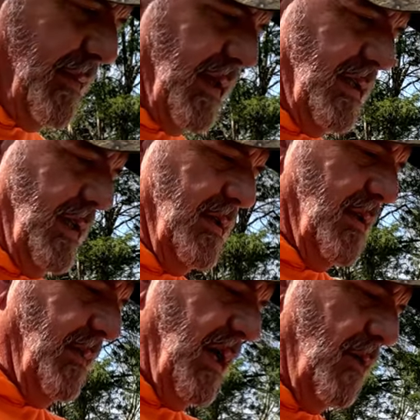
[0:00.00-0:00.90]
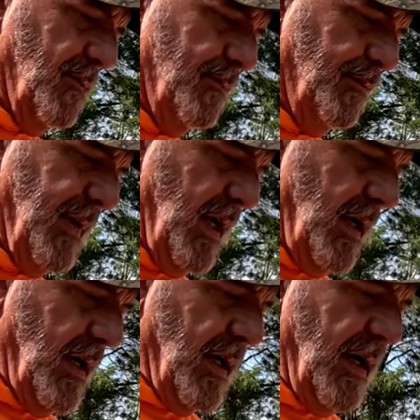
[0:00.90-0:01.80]
I'm going to test them out.
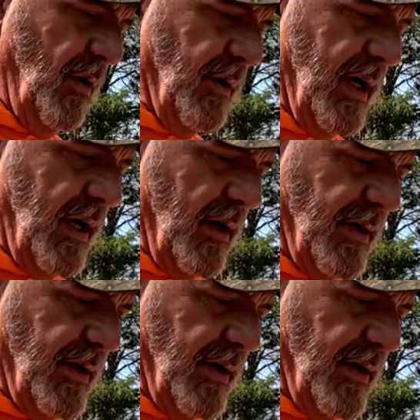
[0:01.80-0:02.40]
And I don't care.